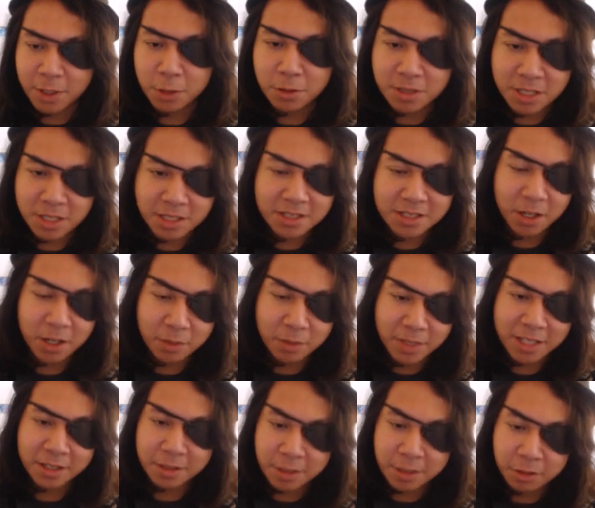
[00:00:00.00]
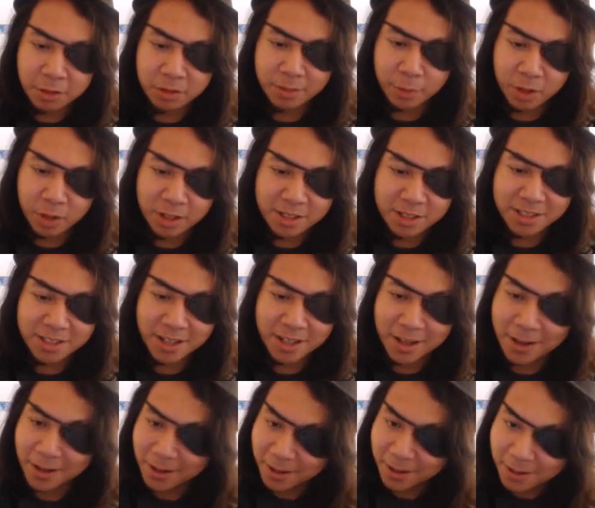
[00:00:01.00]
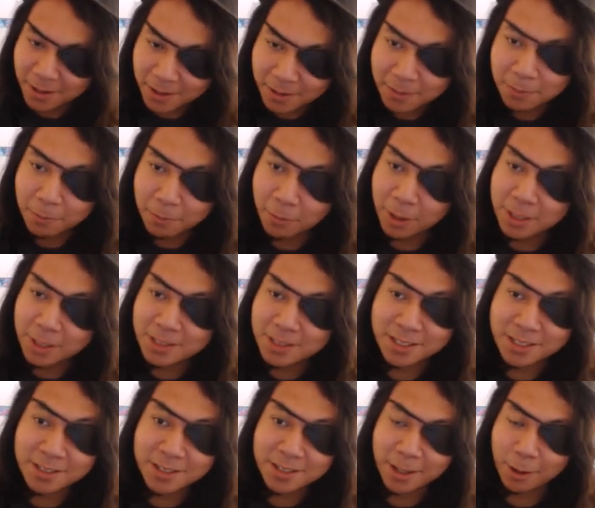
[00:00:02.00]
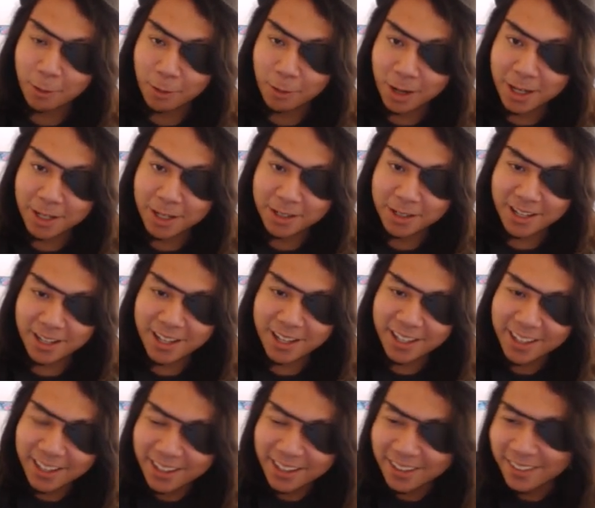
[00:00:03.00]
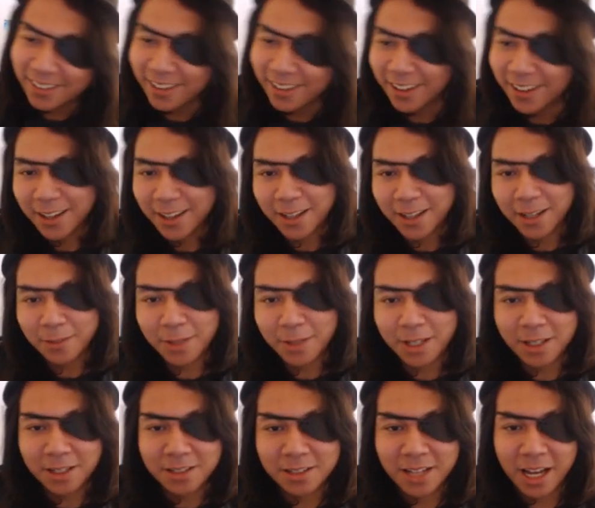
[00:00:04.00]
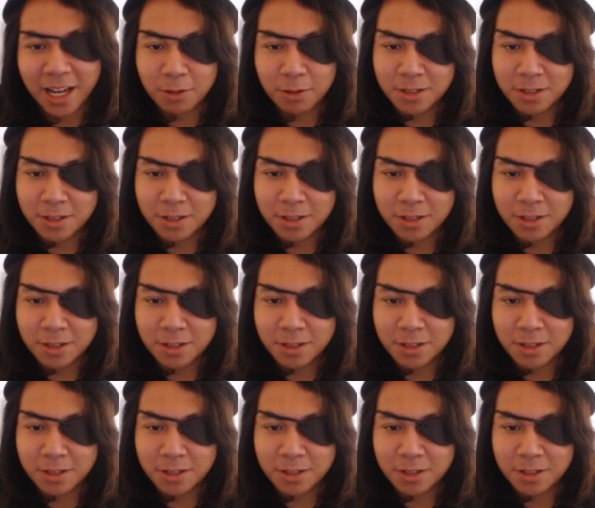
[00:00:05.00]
to sell me the toothbrush. Which is their right, because that was an